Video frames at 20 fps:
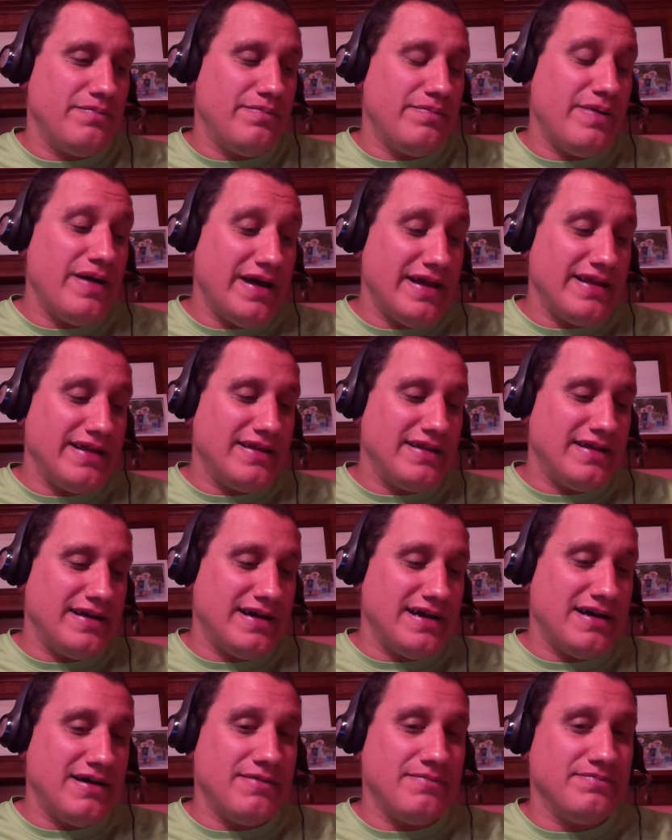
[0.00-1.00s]
But
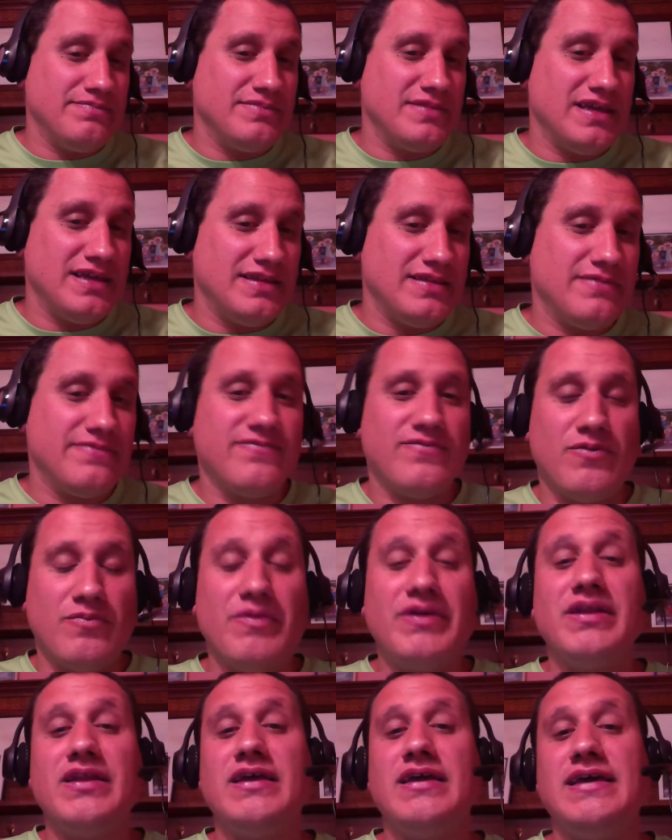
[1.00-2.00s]
from
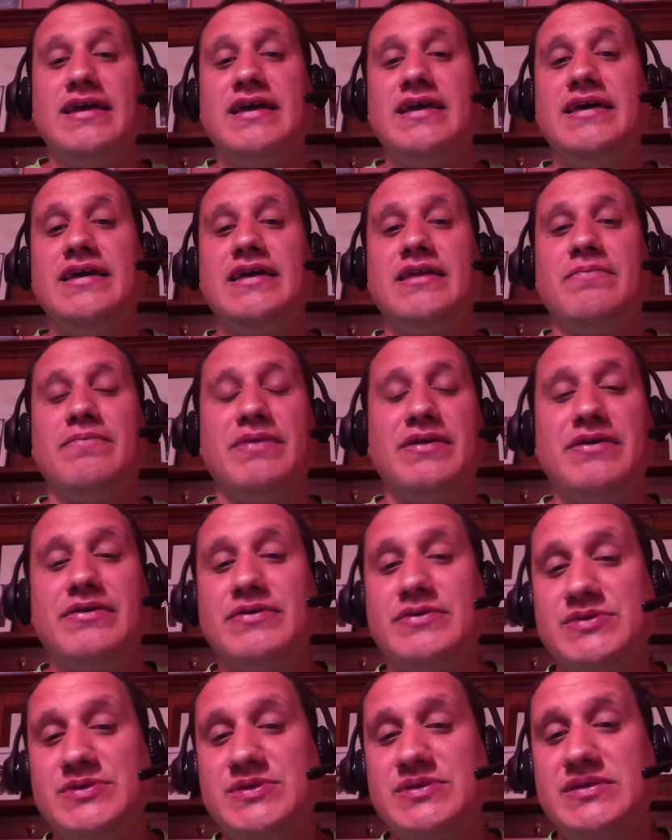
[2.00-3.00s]
what it
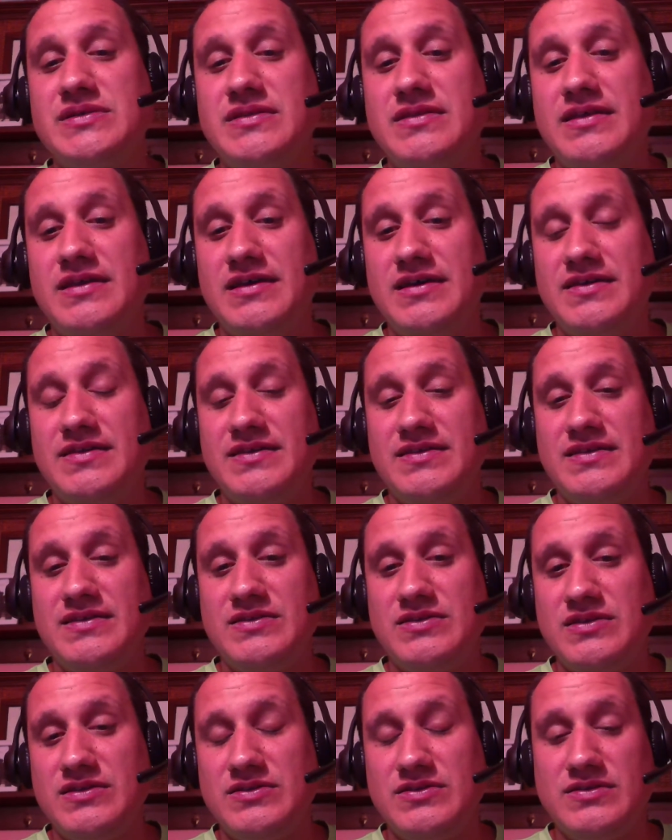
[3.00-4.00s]
appears, the
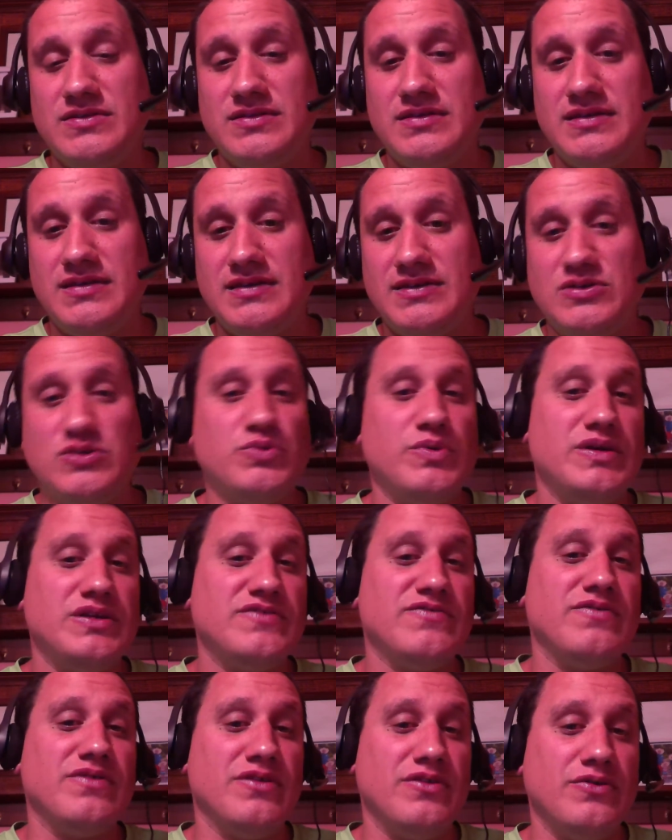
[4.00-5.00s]
tweets
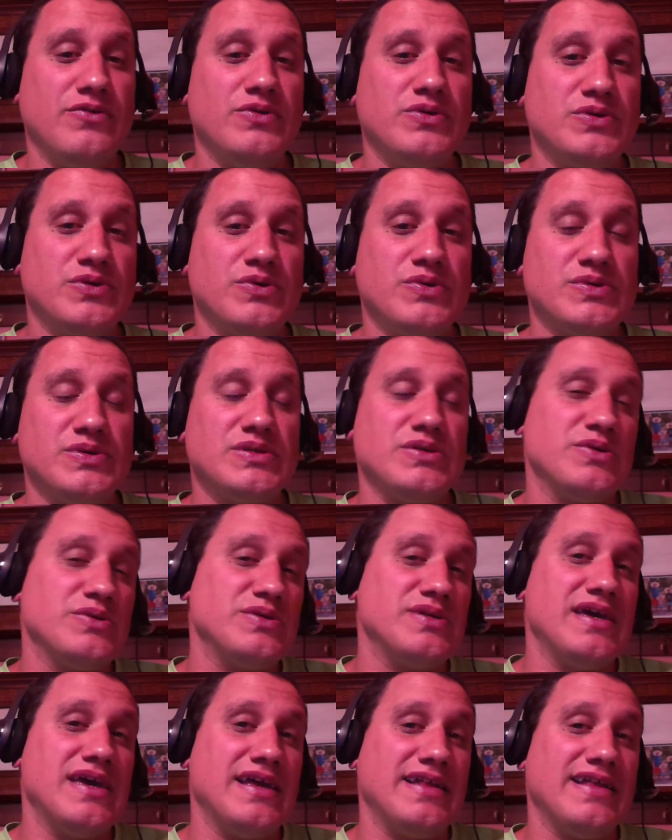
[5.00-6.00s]
from the news sources are
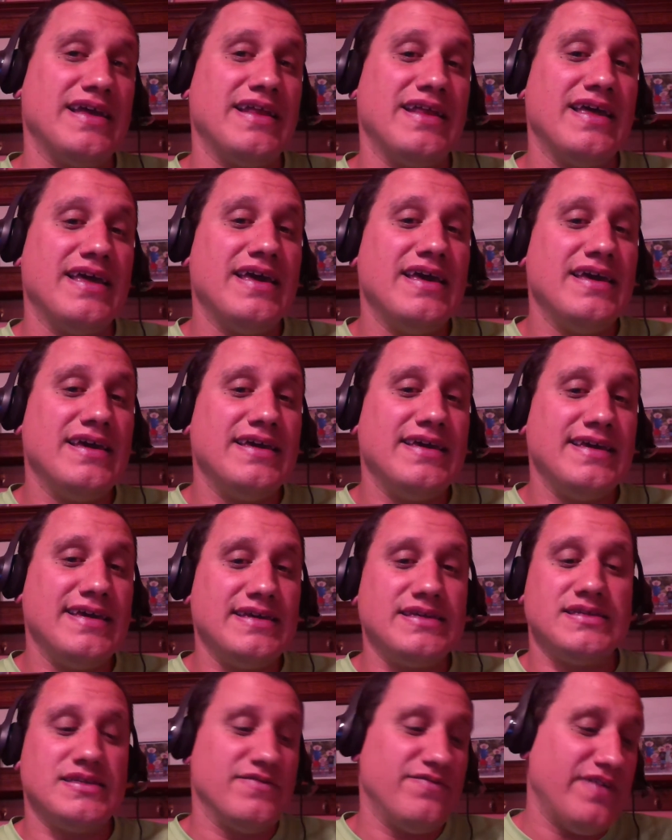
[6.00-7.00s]
saying that he
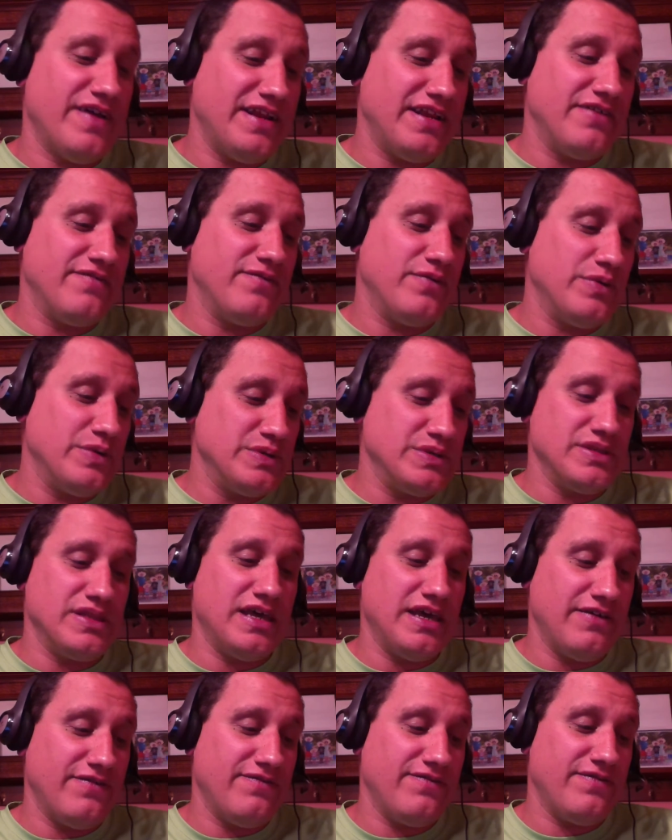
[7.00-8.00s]
is fighting for his
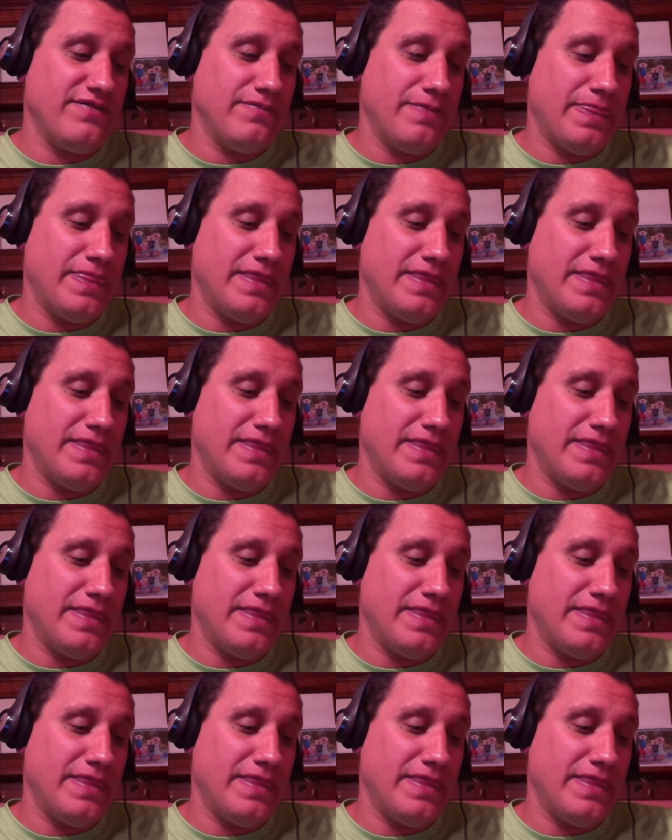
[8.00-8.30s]
life.